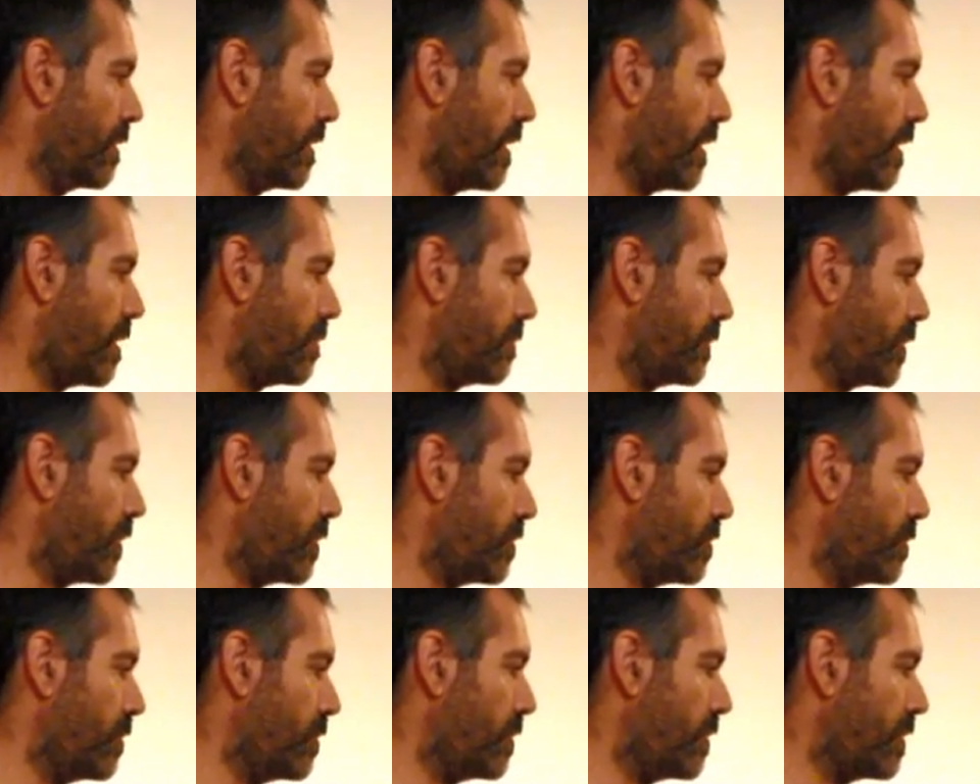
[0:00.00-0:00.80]
I'm
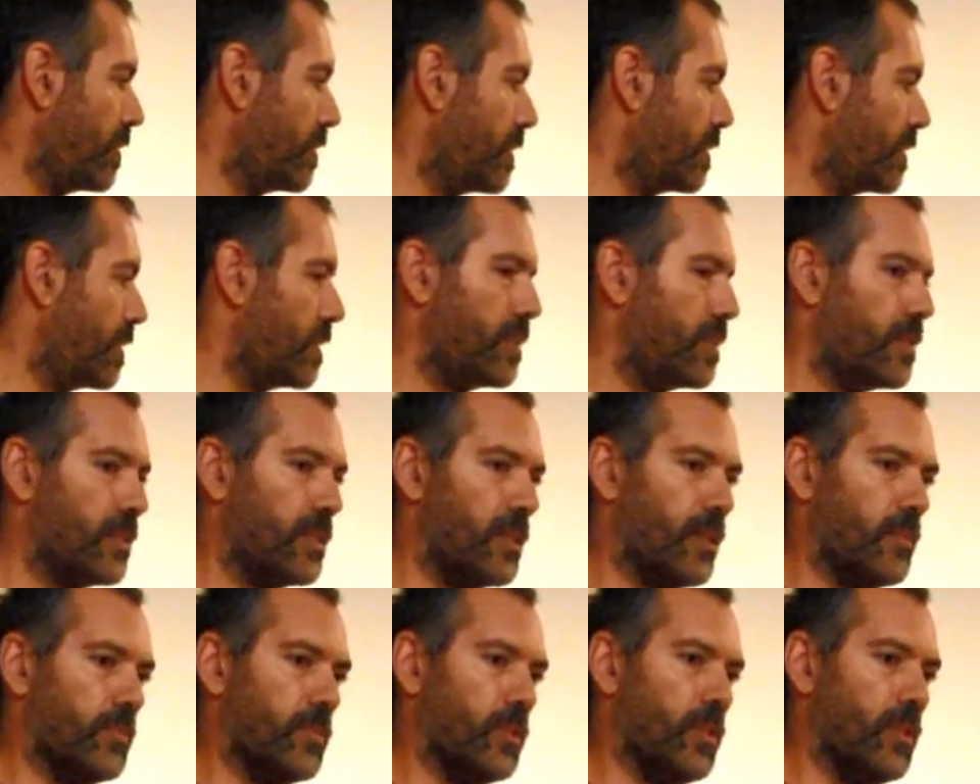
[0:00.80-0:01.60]
not doing this,
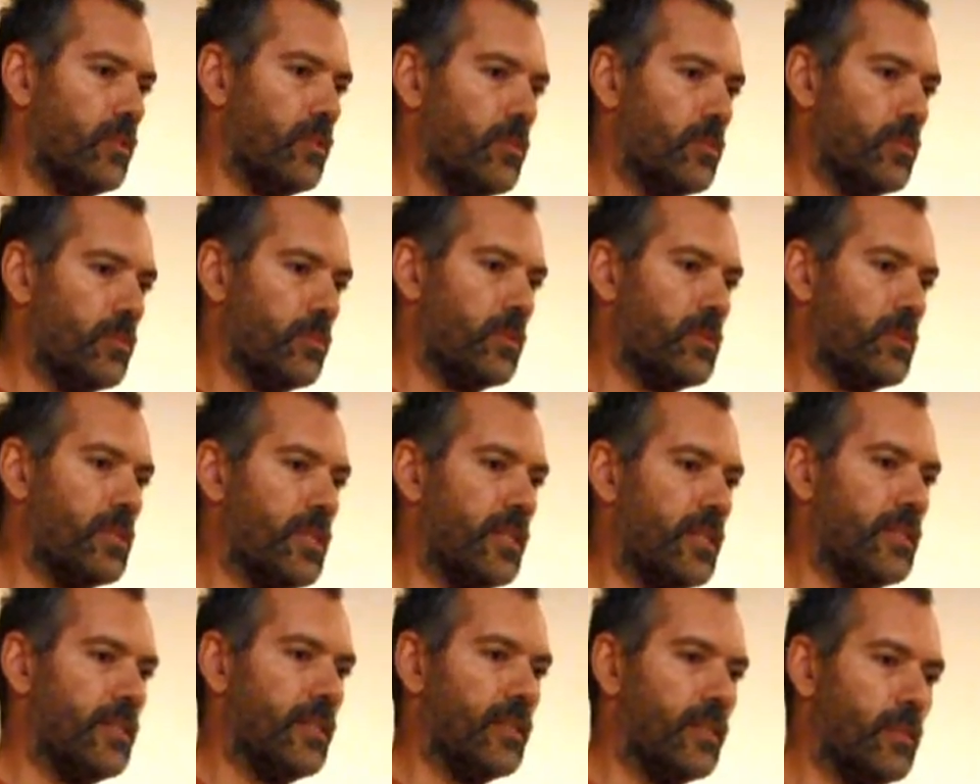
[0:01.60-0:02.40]
I'm not
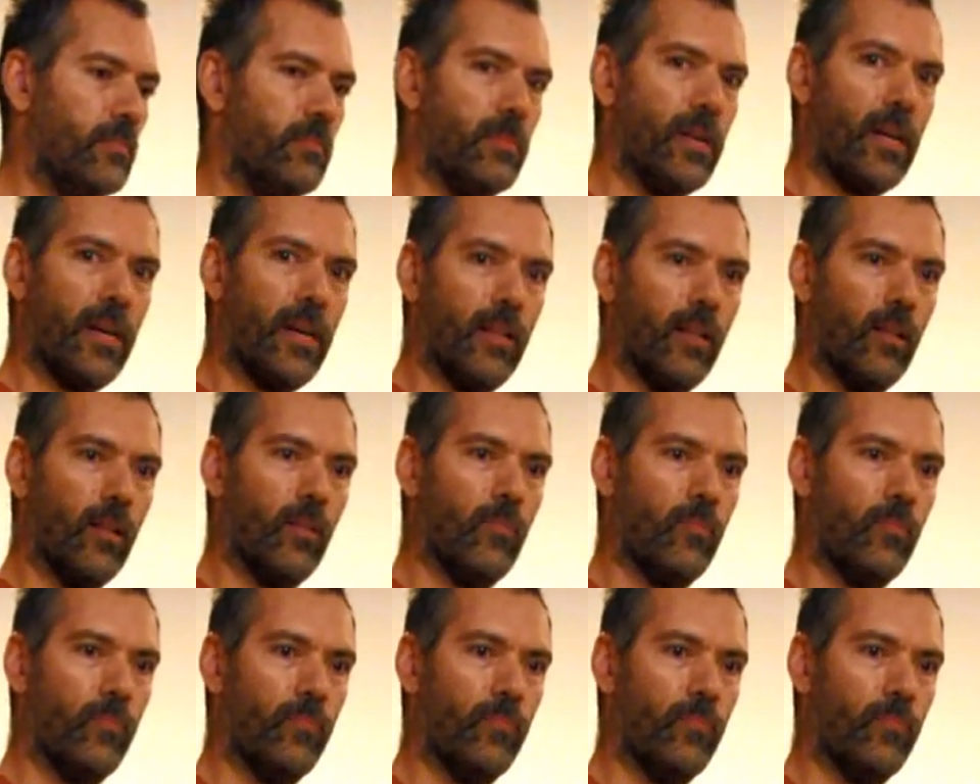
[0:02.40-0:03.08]
rotating the paddle.